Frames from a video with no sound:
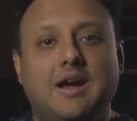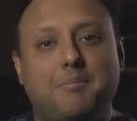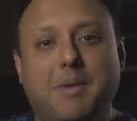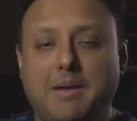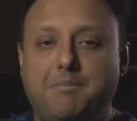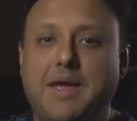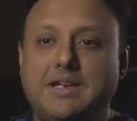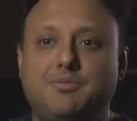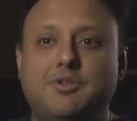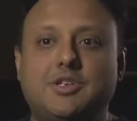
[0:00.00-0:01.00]
a
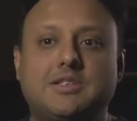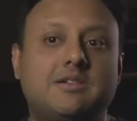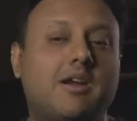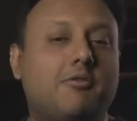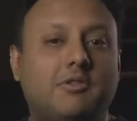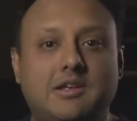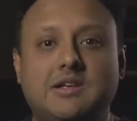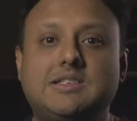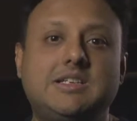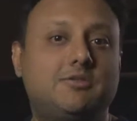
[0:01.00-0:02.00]
pipette which is around
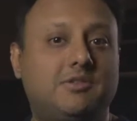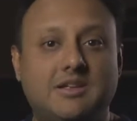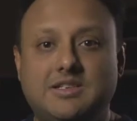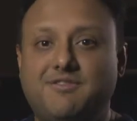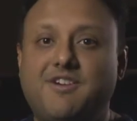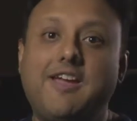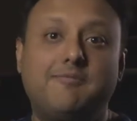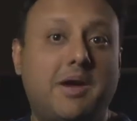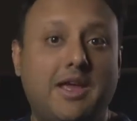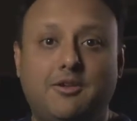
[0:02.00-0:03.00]
30 to
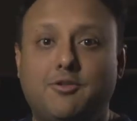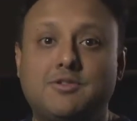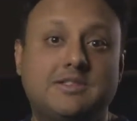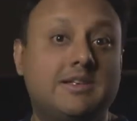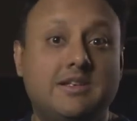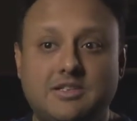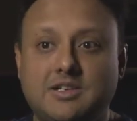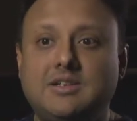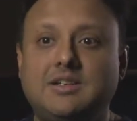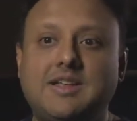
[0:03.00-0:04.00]
35 microns in
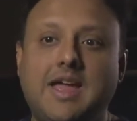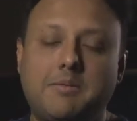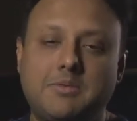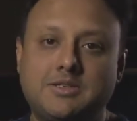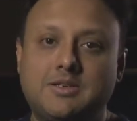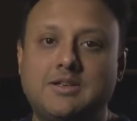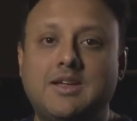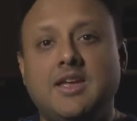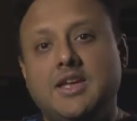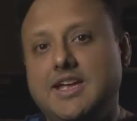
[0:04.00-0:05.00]
internal diameter
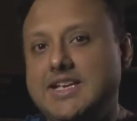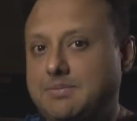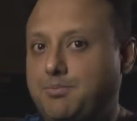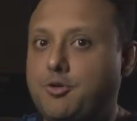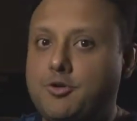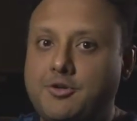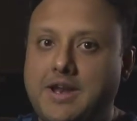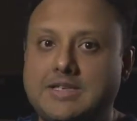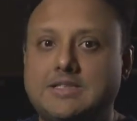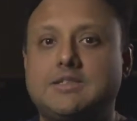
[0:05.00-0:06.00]
is
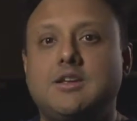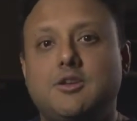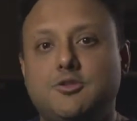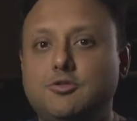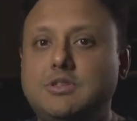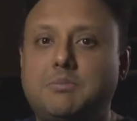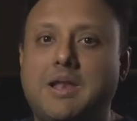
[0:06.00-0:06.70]
progressed to the